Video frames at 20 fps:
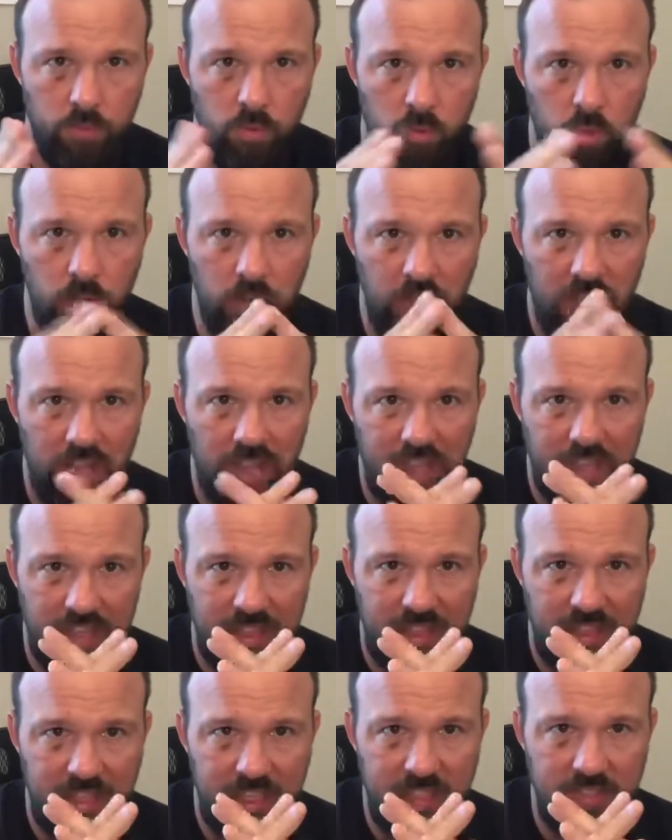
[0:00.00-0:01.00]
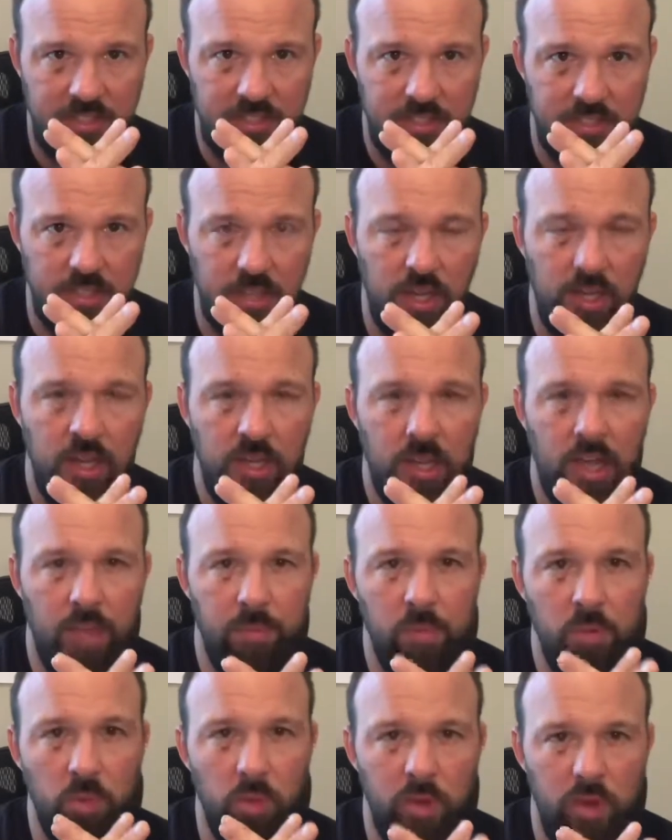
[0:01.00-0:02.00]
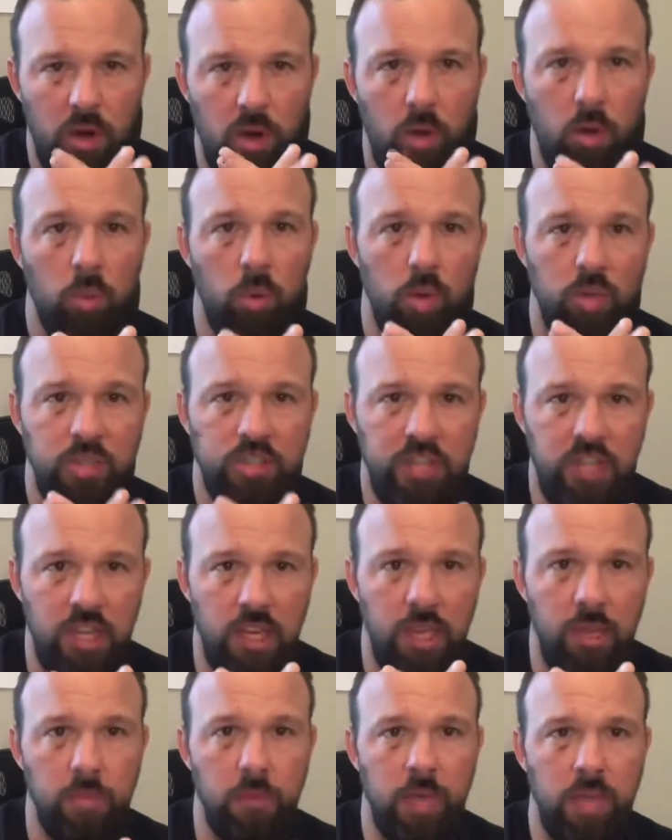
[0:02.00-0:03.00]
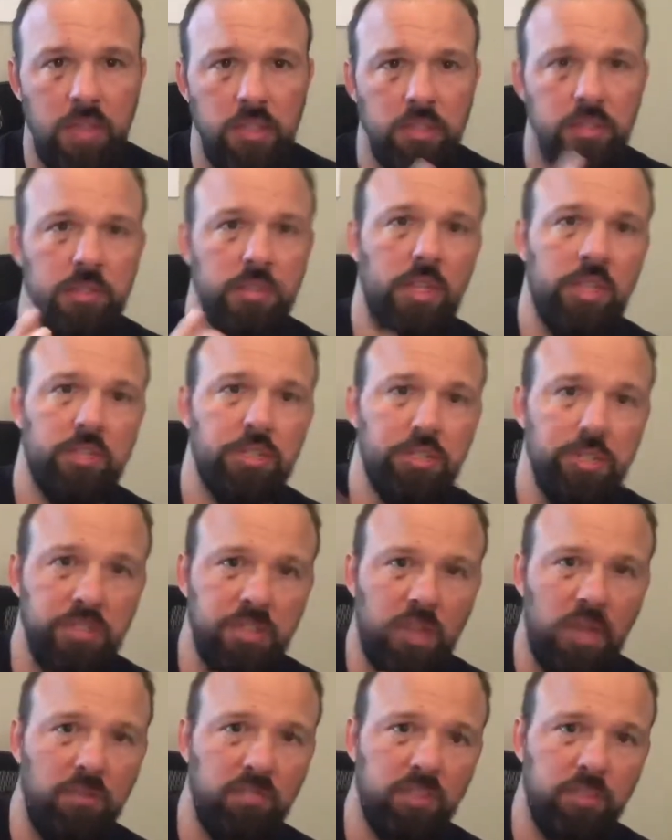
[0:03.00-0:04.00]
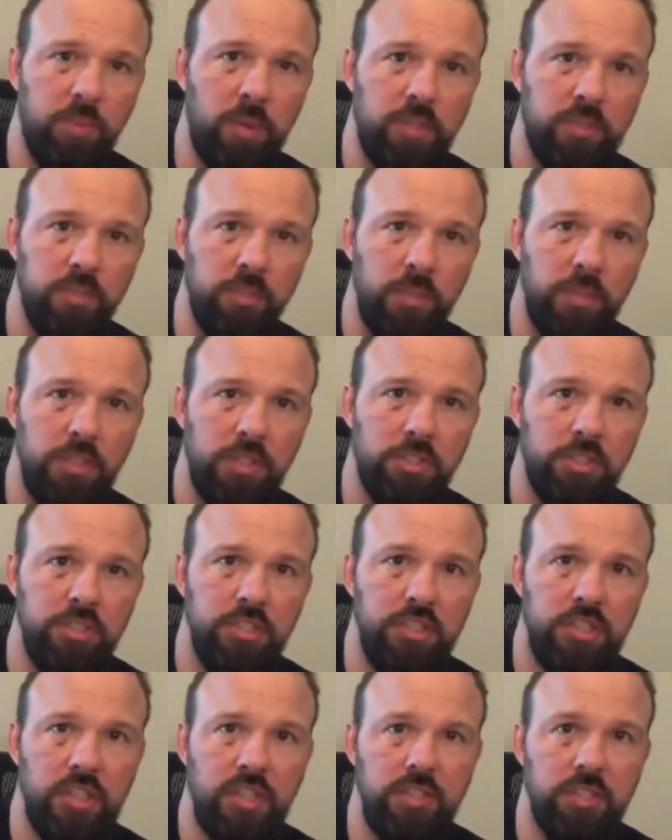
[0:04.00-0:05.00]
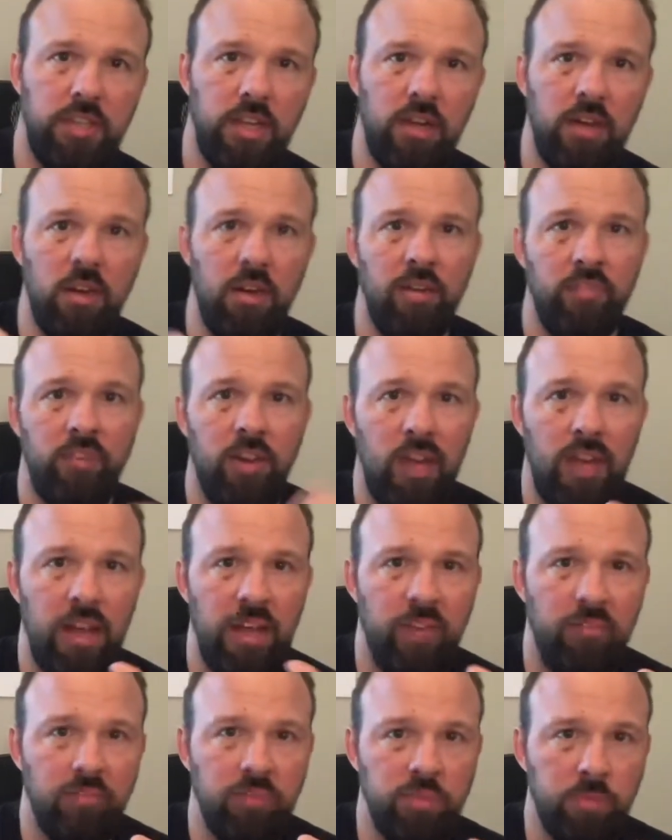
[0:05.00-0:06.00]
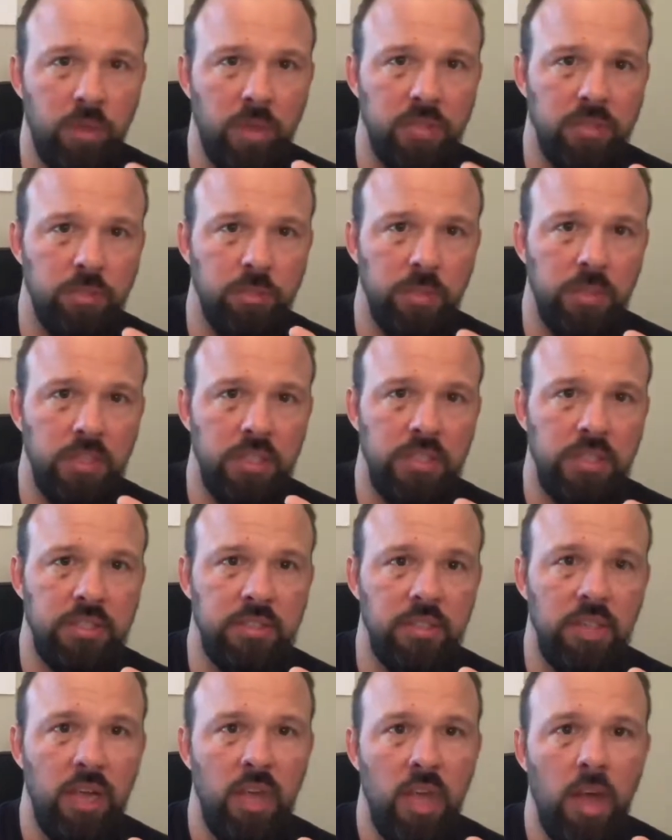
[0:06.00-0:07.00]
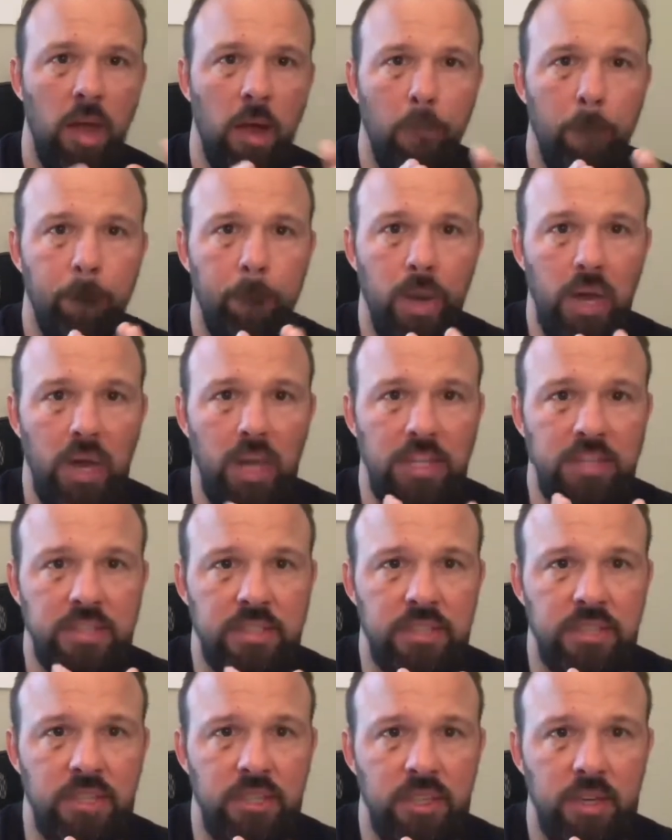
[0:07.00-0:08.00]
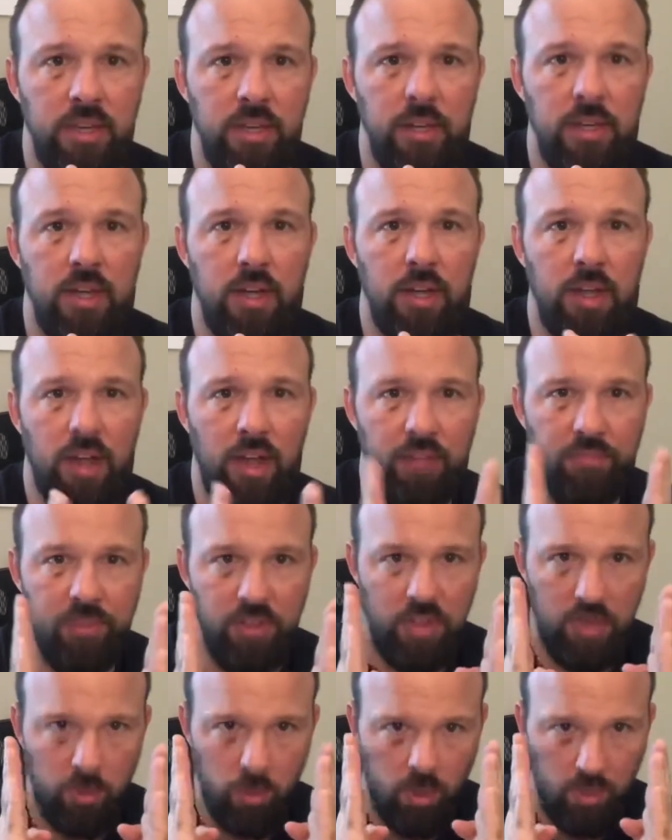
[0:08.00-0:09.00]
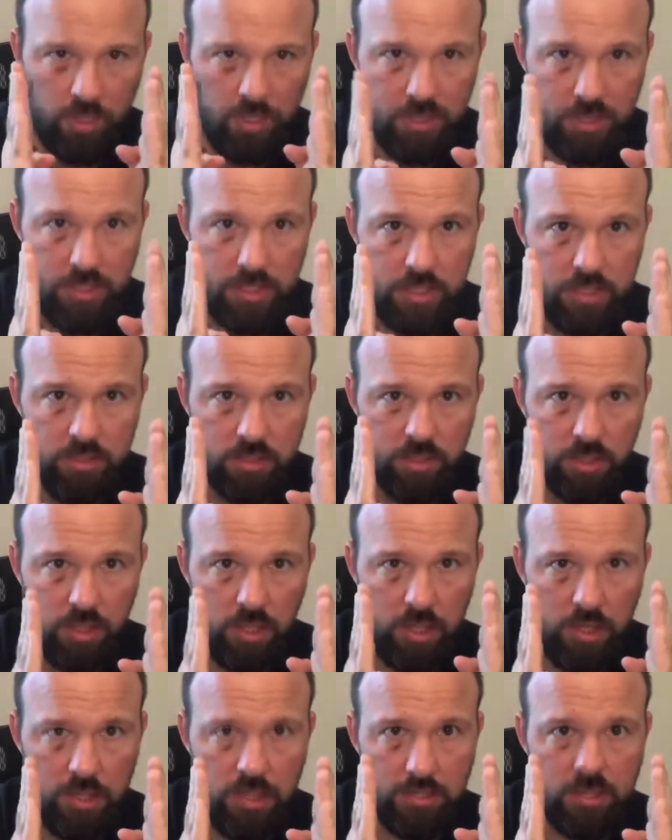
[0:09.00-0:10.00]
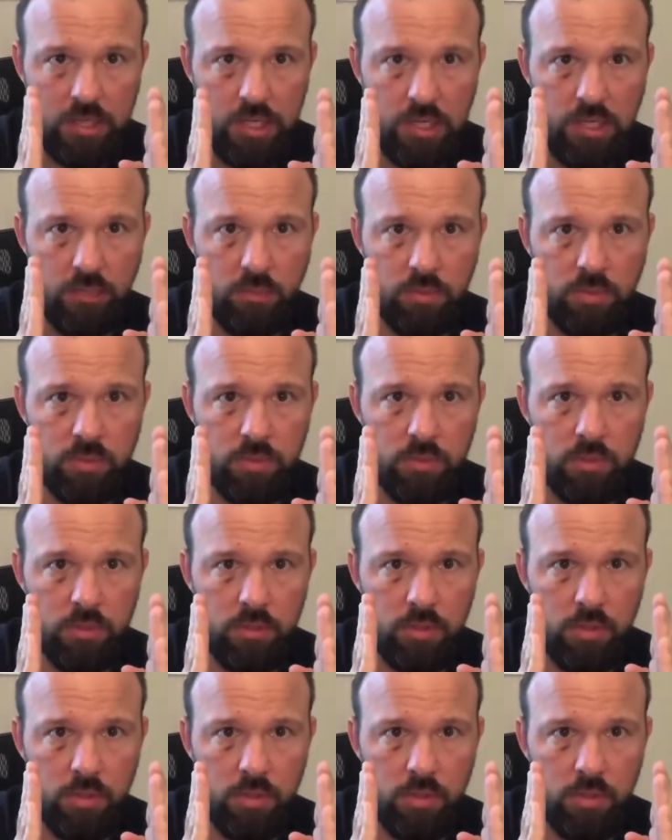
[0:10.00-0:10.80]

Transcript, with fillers: were not like this. I mean, we are. We're a team, and like she's got responsibilities she takes care of, and I have responsibilities. But I feel like we're like this a lot of the times.